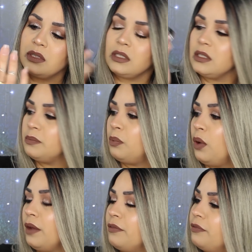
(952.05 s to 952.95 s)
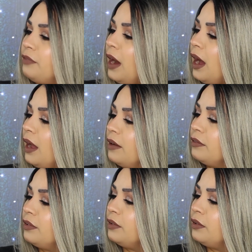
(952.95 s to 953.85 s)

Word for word: This is 0.5